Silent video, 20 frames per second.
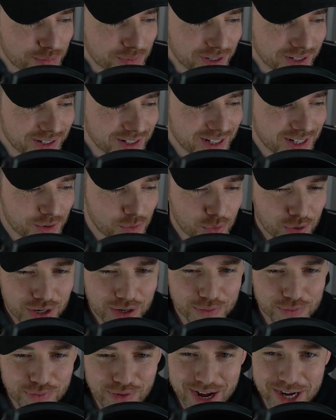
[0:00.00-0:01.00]
But we're
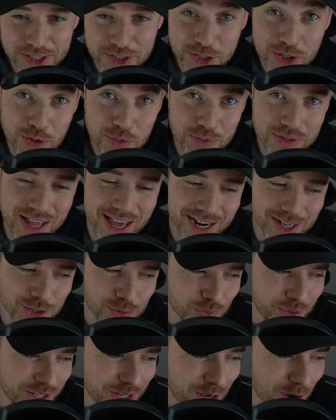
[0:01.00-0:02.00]
going to fine tune that
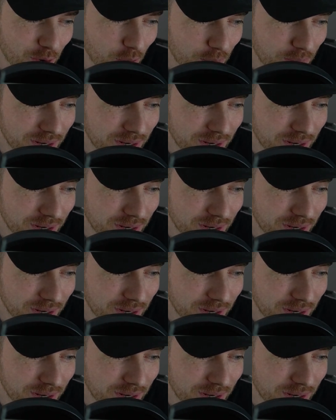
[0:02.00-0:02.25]
as we go.